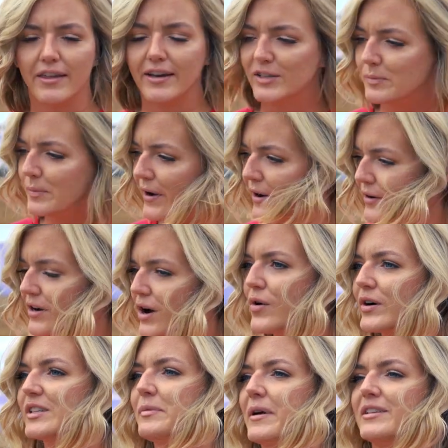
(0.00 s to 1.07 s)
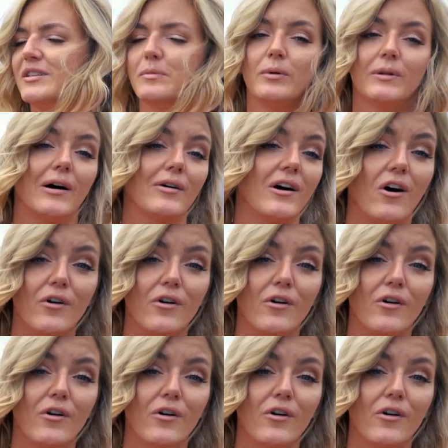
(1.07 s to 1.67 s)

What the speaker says: They spare no expense to pull out